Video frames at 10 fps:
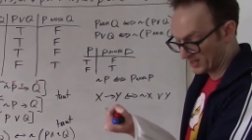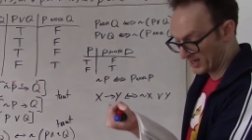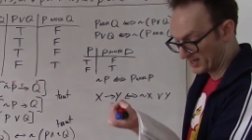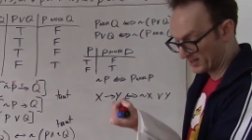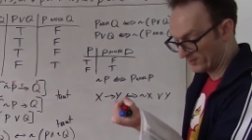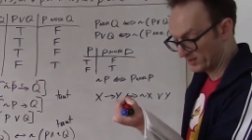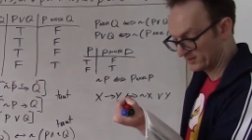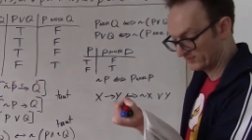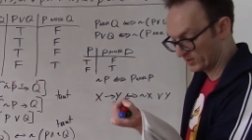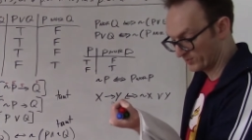Uh, I wanted
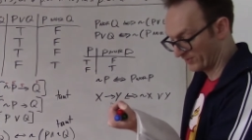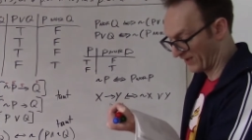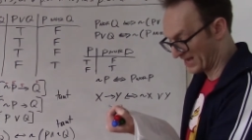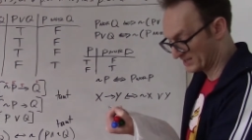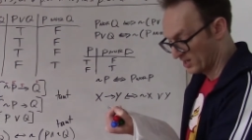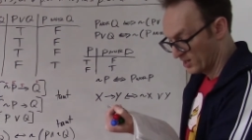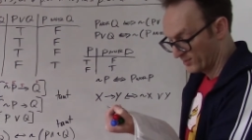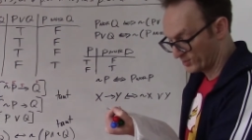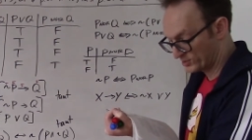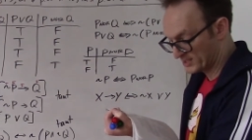this video to be fast.
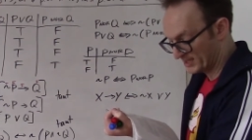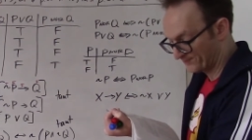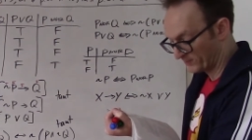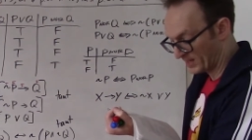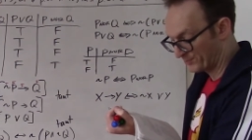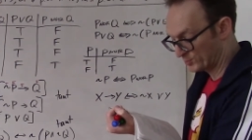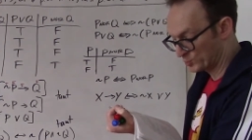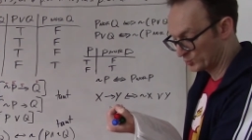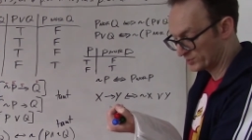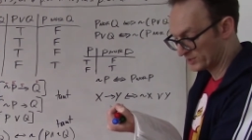13.
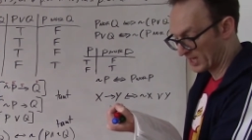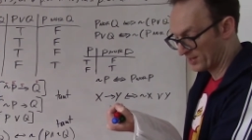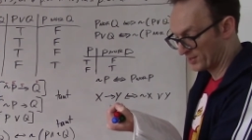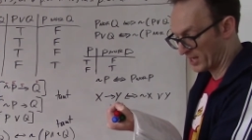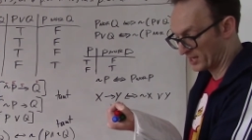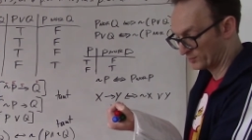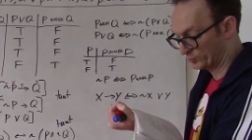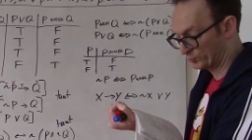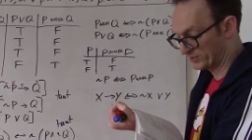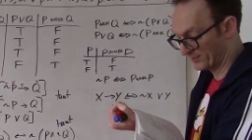Produce the
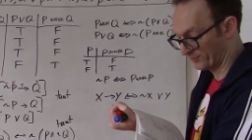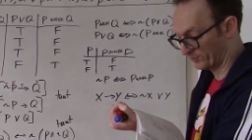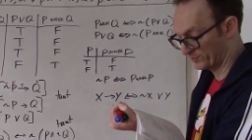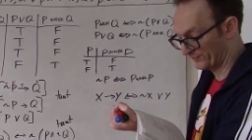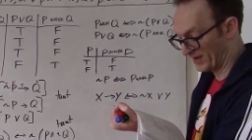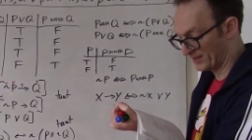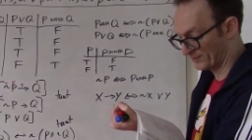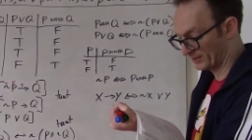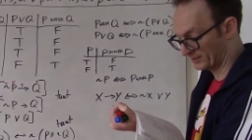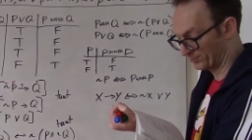truth table for the
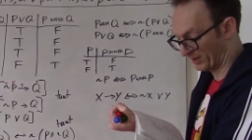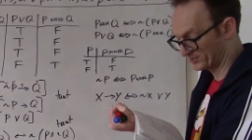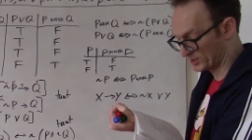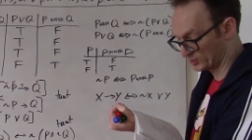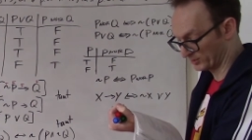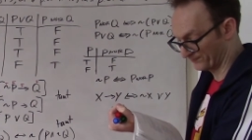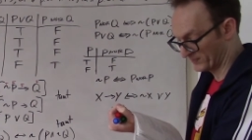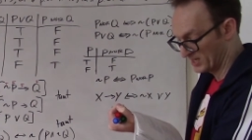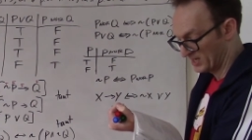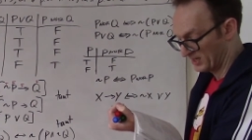following proposition.
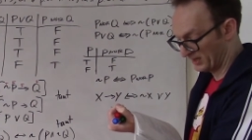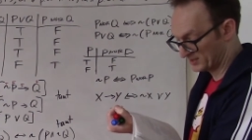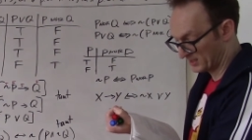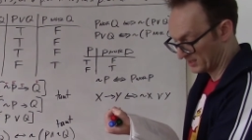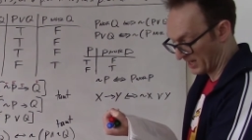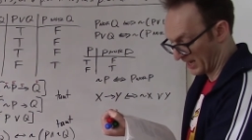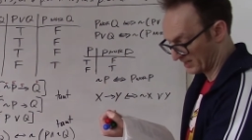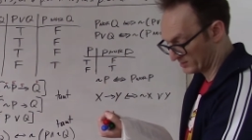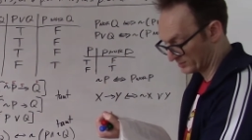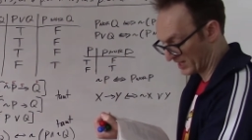Is it
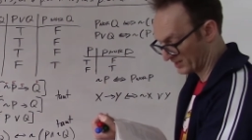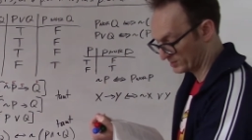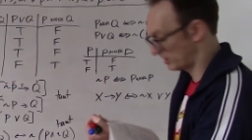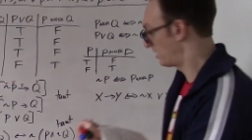a tautology?